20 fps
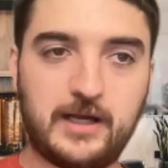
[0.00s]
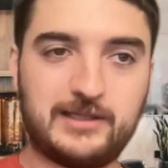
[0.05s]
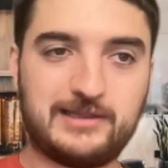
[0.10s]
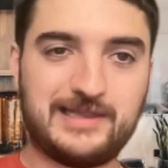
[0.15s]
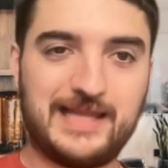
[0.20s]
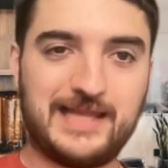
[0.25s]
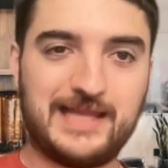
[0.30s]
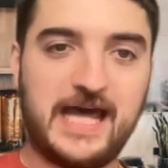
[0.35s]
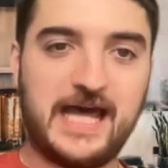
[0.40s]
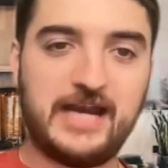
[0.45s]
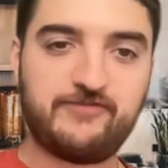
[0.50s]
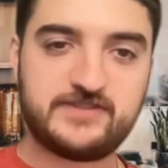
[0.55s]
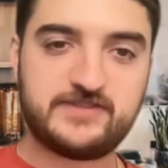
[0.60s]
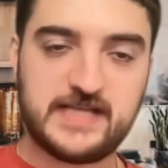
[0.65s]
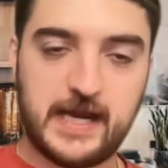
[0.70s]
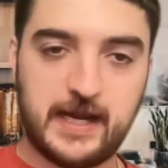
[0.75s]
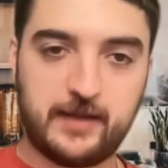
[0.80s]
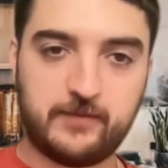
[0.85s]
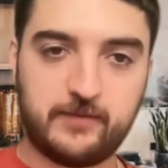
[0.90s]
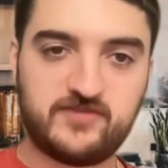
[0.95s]
a lot of
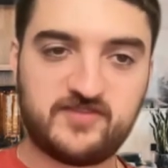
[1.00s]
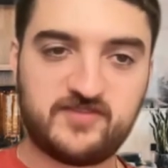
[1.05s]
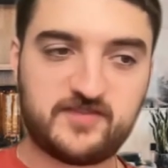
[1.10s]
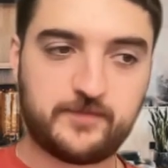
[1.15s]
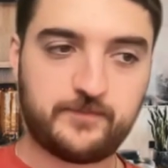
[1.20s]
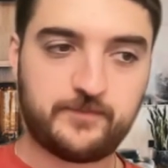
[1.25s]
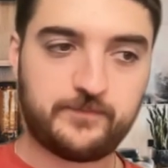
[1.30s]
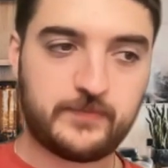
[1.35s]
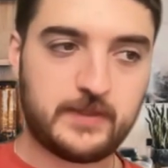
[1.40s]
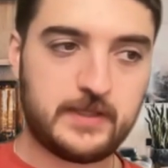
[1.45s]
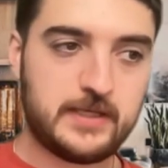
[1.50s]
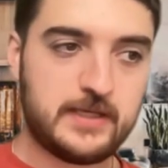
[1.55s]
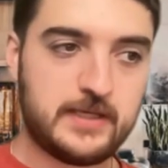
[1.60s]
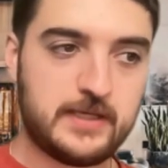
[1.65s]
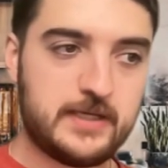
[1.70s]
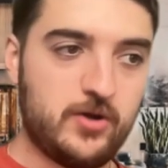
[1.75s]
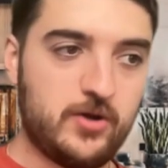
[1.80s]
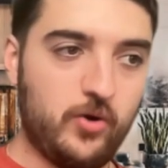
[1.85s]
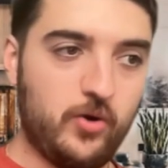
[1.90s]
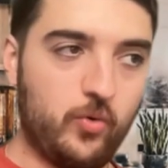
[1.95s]
times,
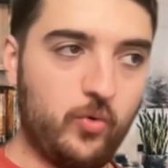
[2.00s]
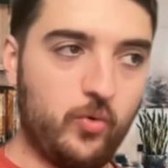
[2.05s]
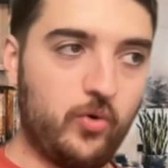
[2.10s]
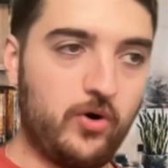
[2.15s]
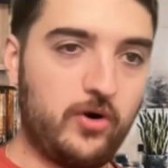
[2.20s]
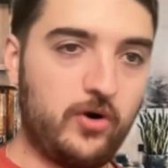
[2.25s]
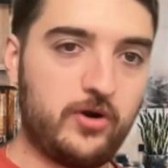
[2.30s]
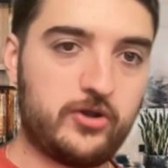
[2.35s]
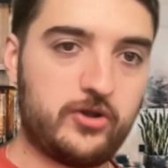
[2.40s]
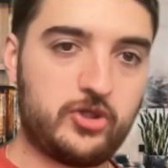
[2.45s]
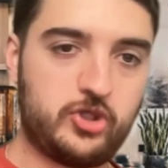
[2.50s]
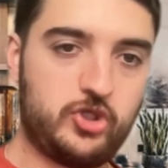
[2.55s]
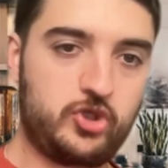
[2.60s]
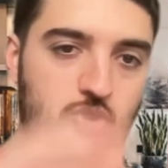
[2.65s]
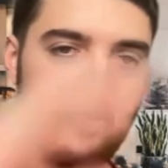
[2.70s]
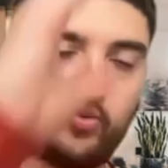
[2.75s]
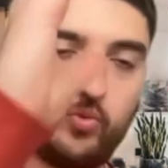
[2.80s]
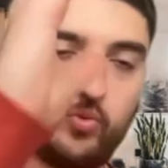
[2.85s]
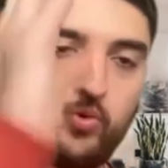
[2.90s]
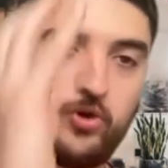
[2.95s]

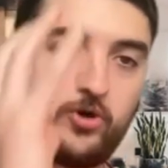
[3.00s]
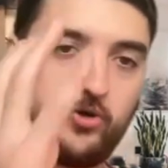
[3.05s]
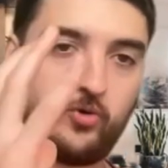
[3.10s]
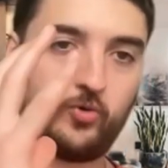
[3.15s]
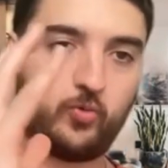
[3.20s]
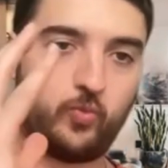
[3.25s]
you,